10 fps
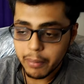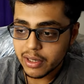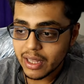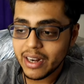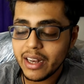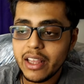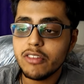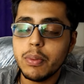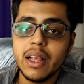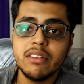But currently
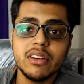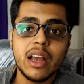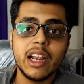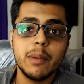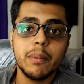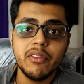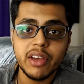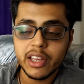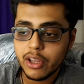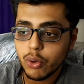he's playing as a target man
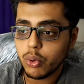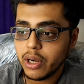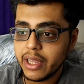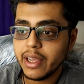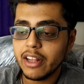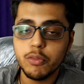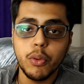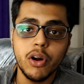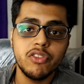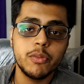where he only gets
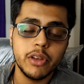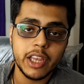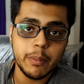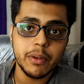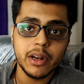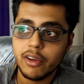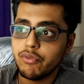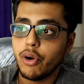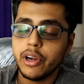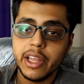balls from the keeper,
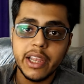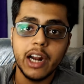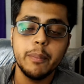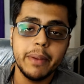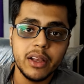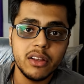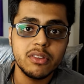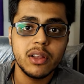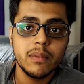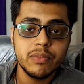like 40-yard
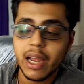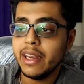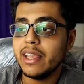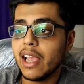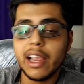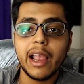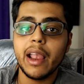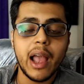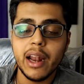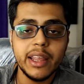pings, and
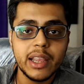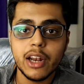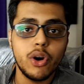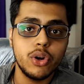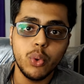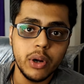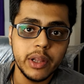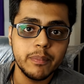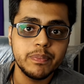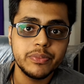he cannot
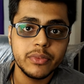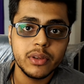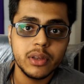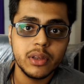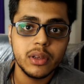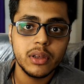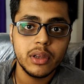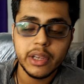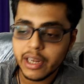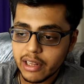hold him.
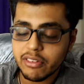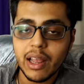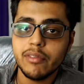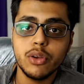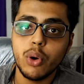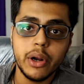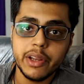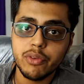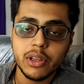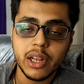He doesn't have the
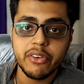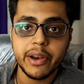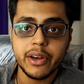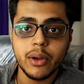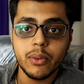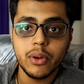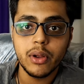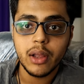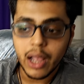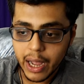quality for that right now.
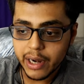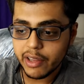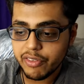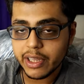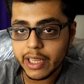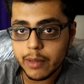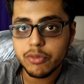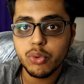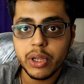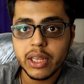And if he
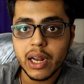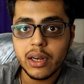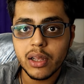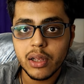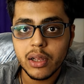keeps doing that,